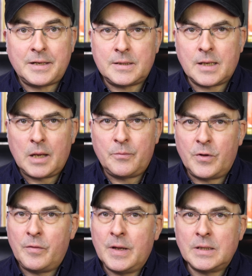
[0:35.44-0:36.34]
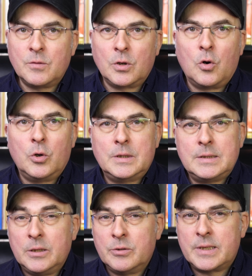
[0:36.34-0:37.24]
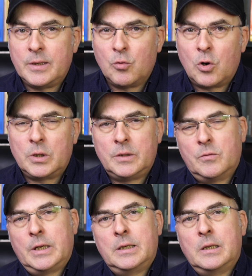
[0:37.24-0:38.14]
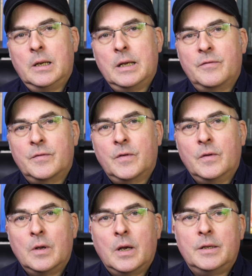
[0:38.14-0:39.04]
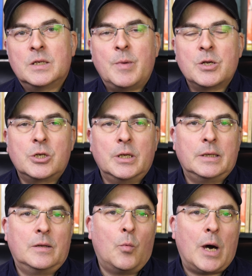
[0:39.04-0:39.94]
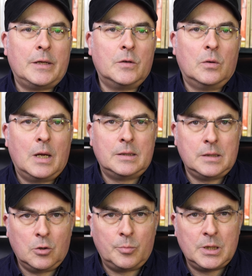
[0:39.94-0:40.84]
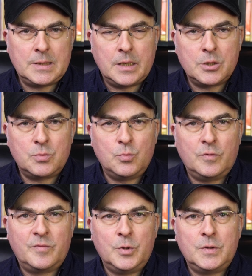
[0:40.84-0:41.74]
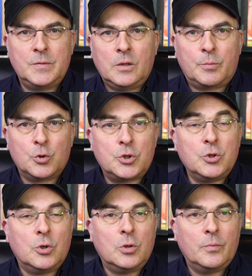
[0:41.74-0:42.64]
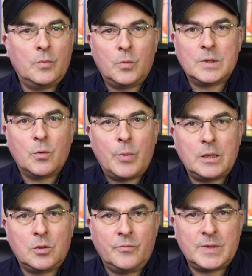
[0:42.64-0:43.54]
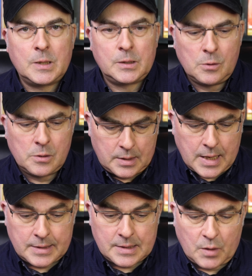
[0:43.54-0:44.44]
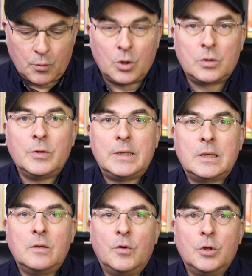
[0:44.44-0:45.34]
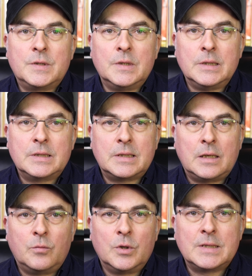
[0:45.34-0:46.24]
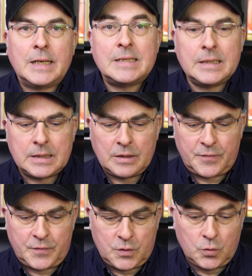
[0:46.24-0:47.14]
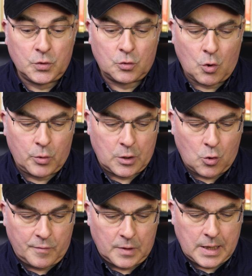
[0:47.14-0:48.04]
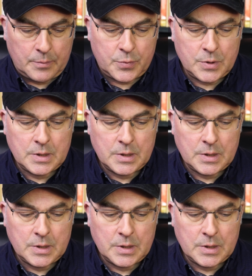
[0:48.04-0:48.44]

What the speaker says: a time when things were going seriously wrong in the radical left, and especially the wider anti-globalization movement, the brochure was a welcome signal that there were critical voices that were sensitive to the growing overlap